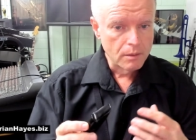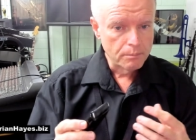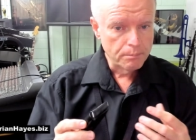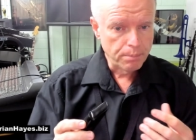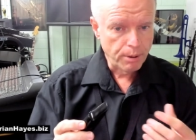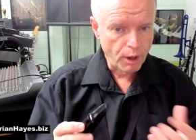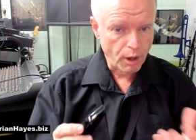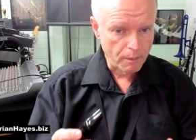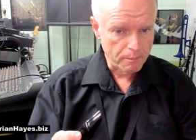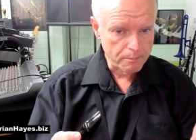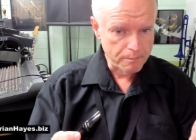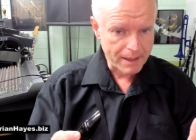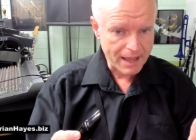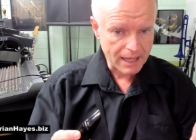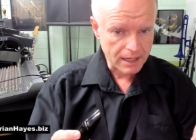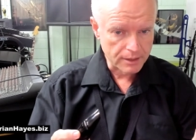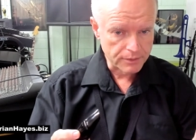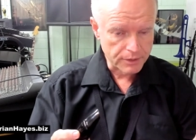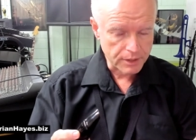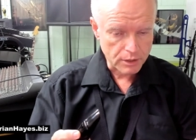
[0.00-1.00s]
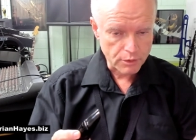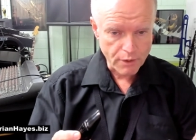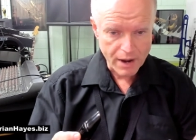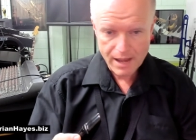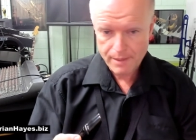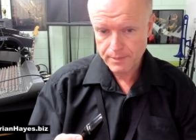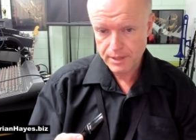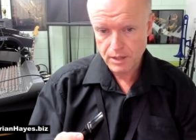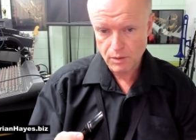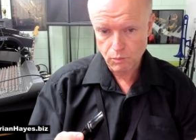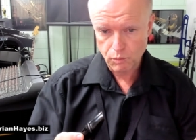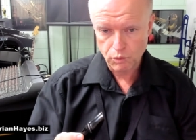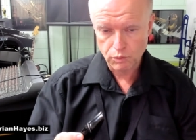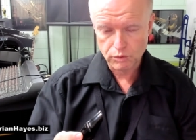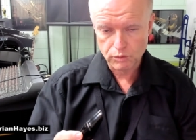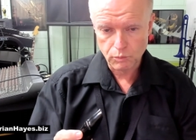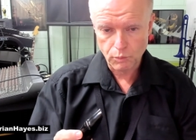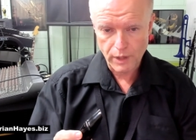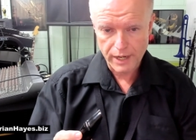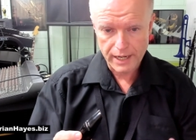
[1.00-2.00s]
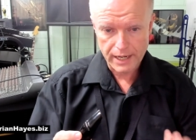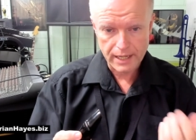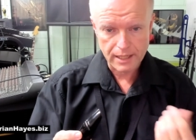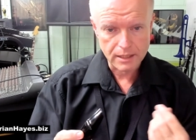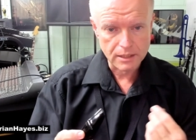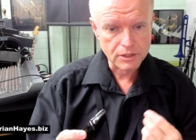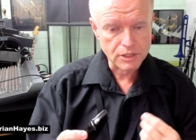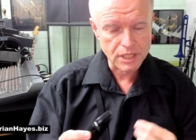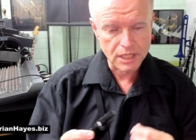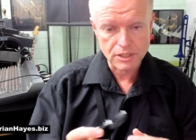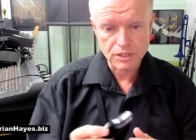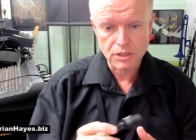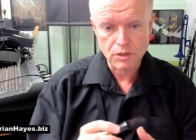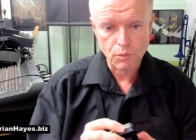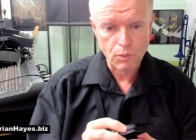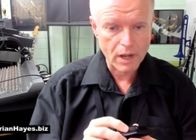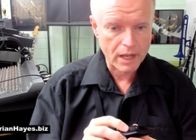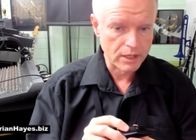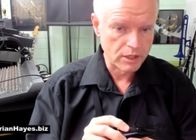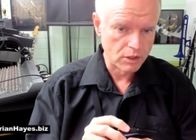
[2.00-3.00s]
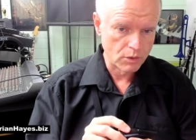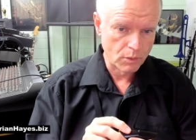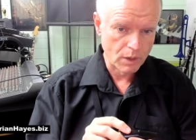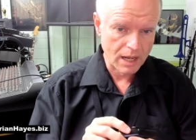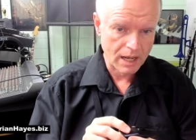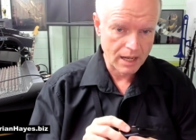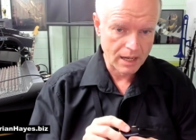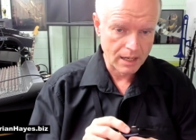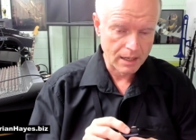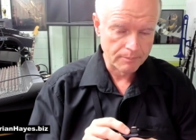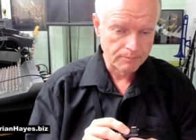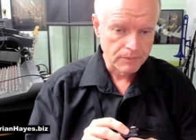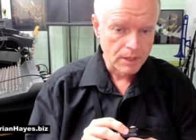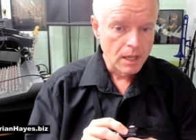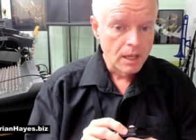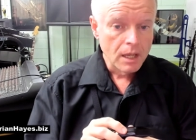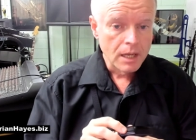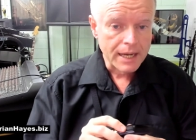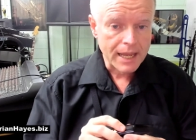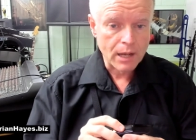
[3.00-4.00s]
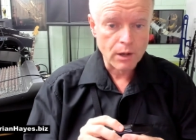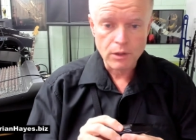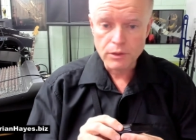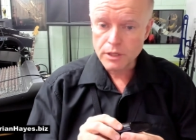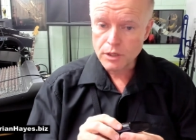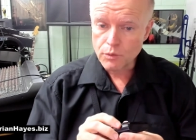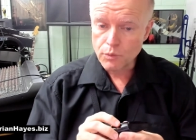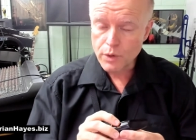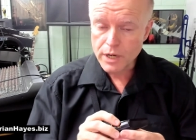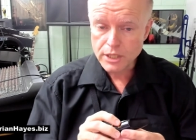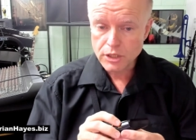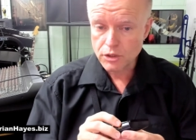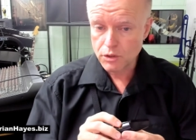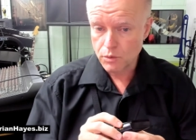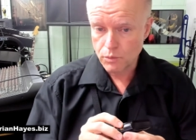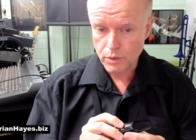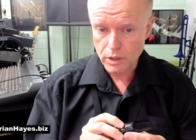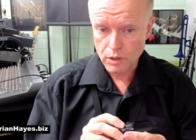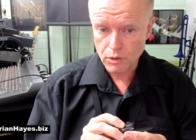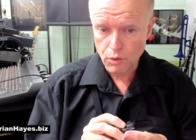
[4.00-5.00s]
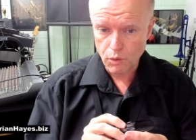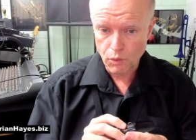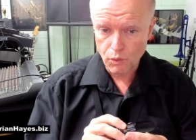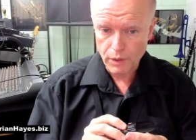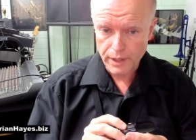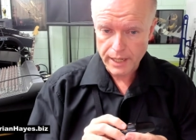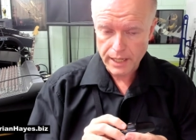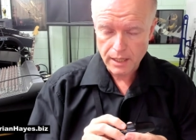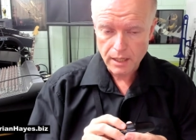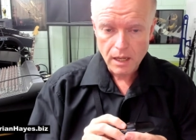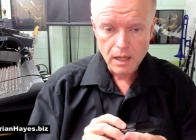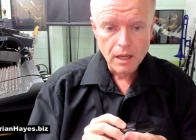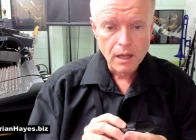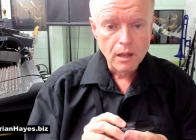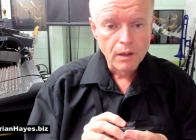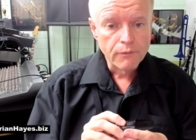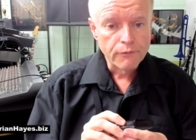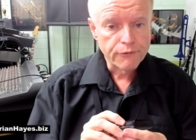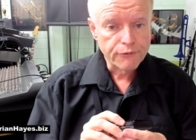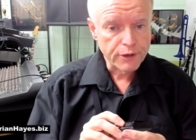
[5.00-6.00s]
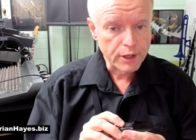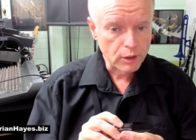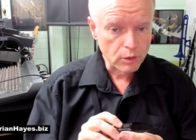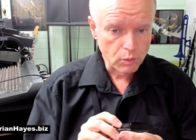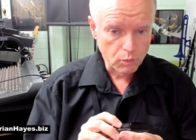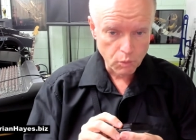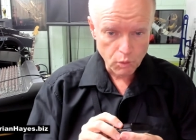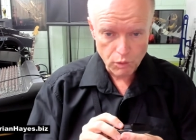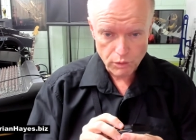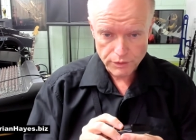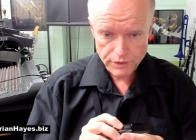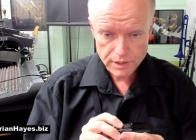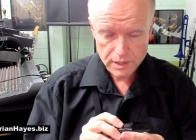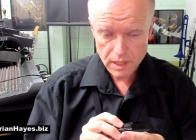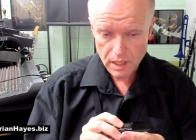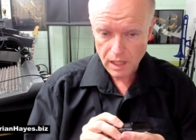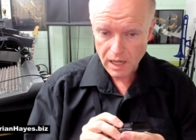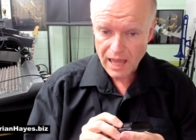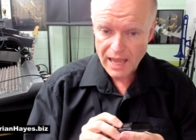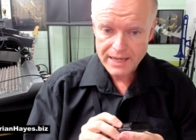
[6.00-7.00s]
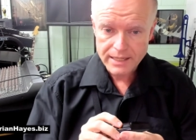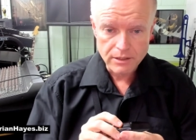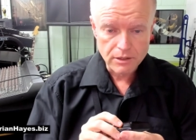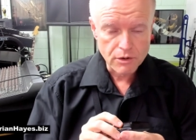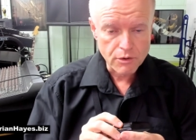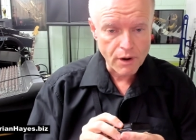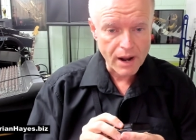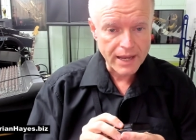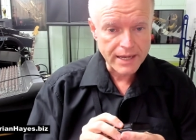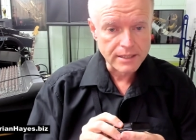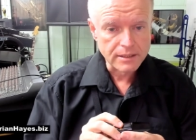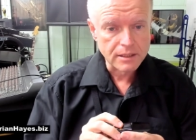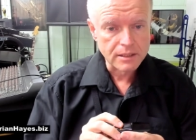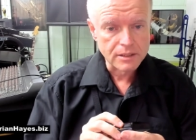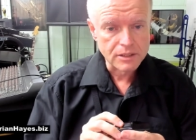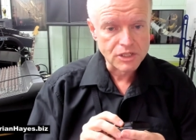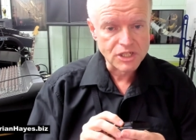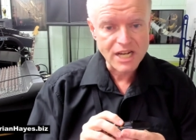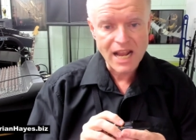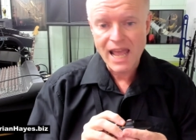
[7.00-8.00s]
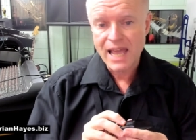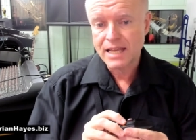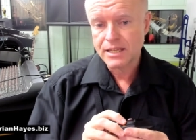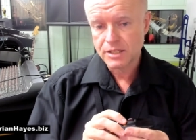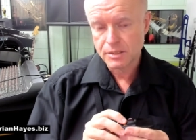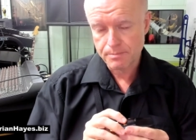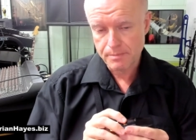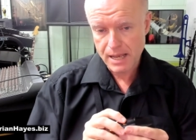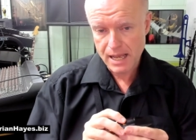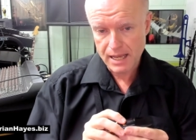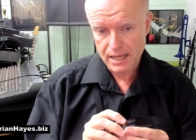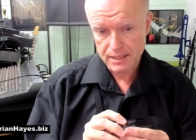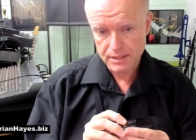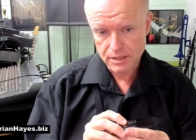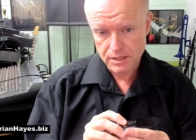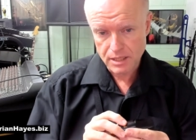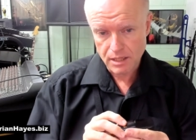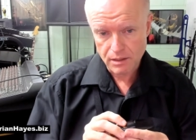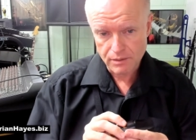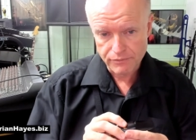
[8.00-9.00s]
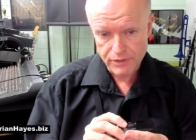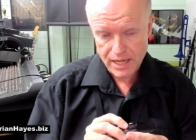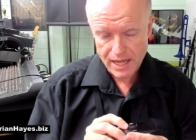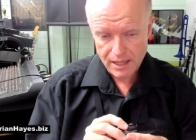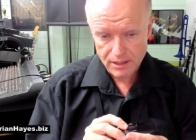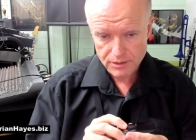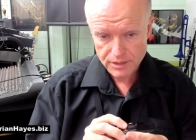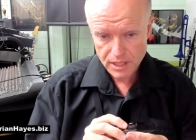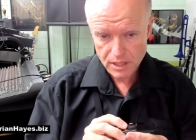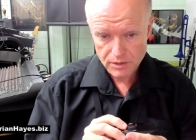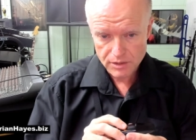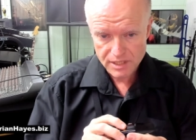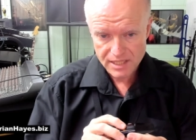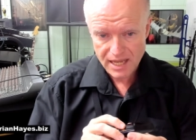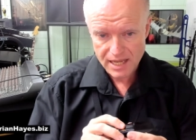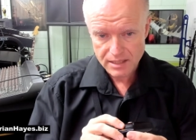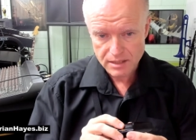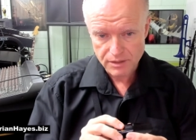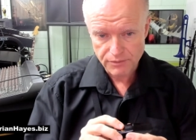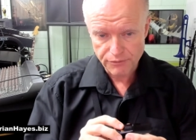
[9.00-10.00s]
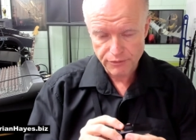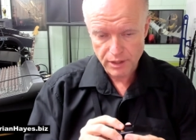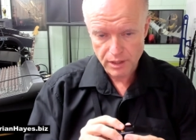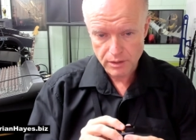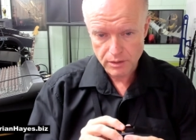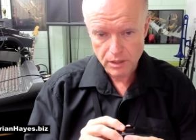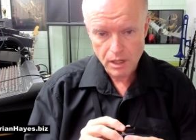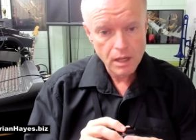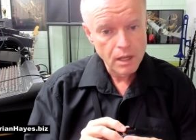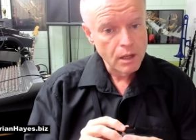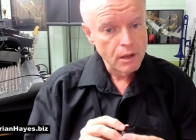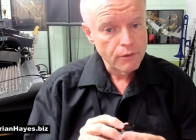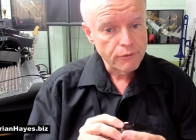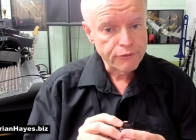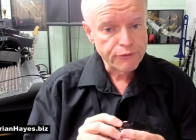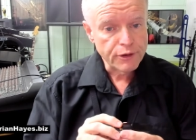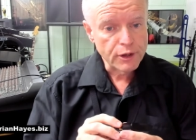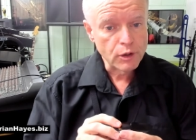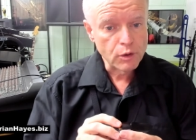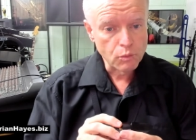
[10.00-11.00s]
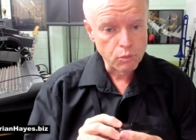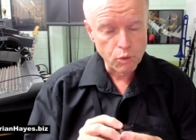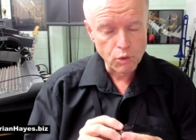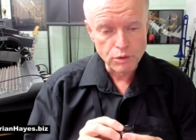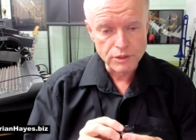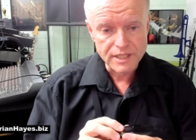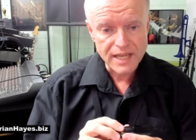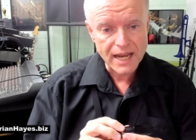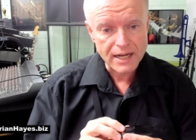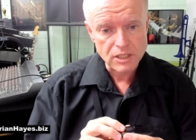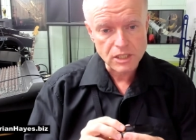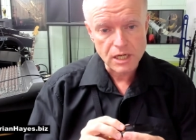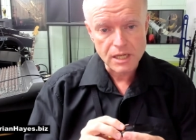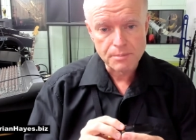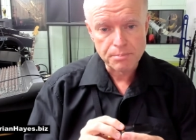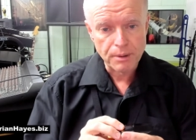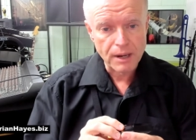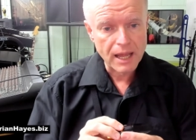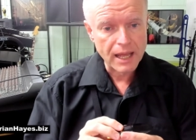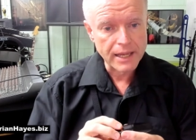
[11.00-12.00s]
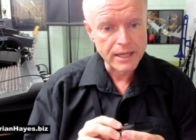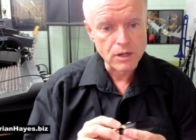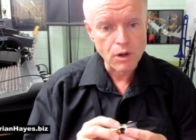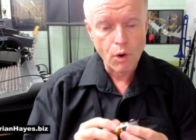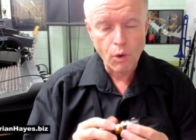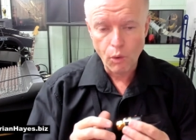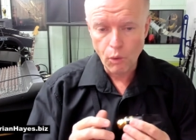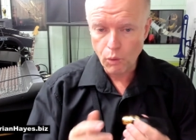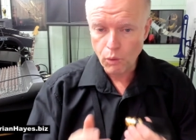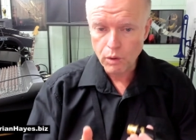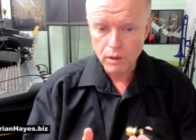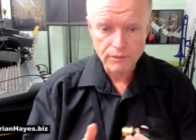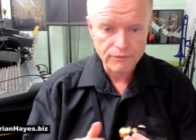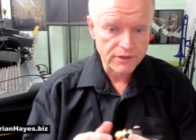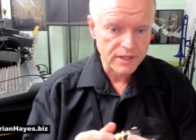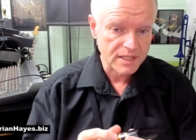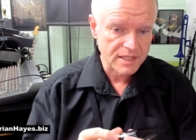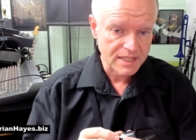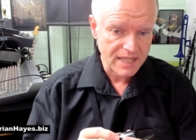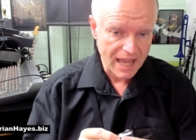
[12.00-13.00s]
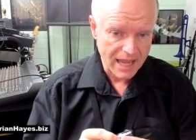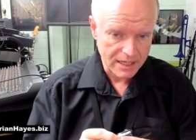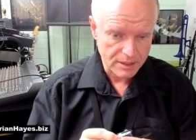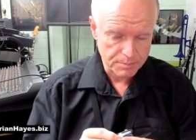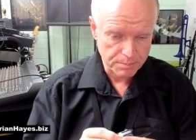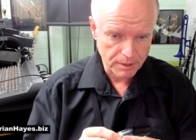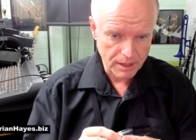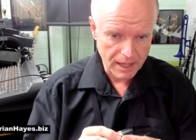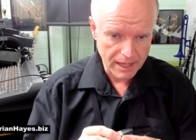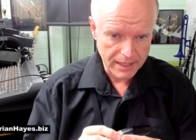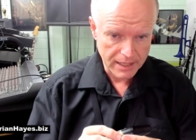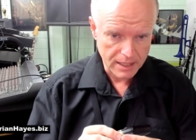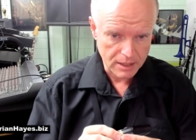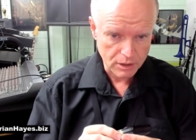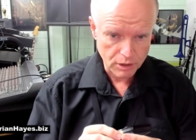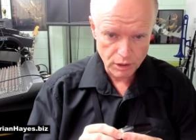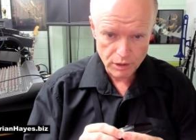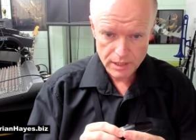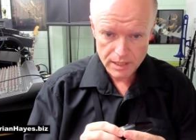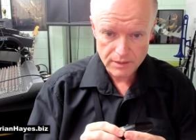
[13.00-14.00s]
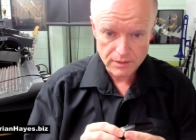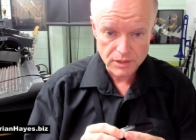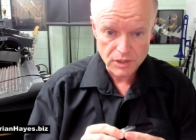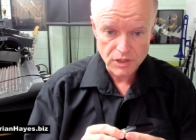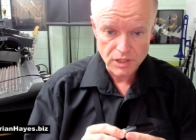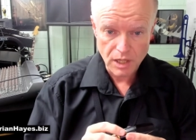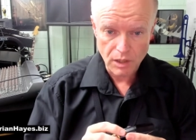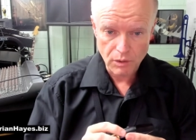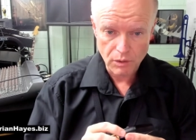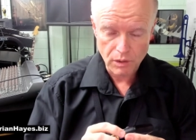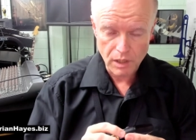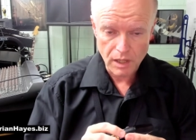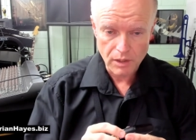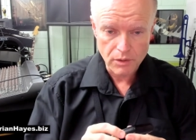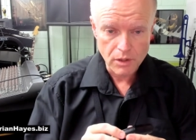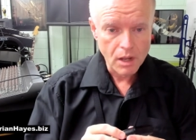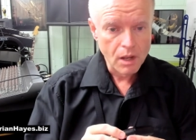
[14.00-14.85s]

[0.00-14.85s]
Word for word: pop ballad, the Grammy Award winning Just the Way You Are. Now, on the original recording, Phil Woods, the late great jazz master of the alto saxophone, Phil Woods actually played all of the sax playing, including the solo,